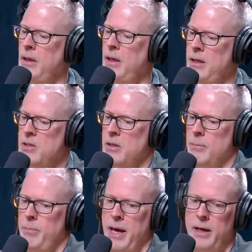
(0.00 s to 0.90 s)
It is a
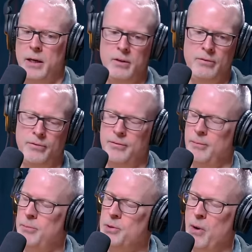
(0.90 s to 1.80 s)
competitive,
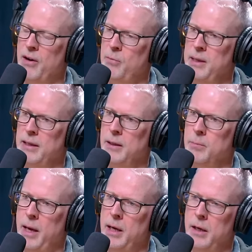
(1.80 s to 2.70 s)
it's part of being a
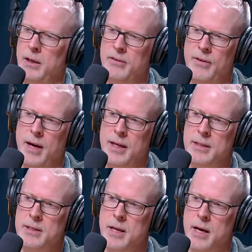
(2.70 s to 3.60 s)
competitive, high
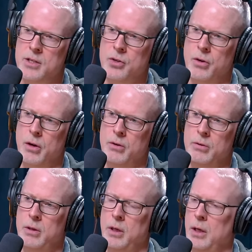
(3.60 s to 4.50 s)
testosterone,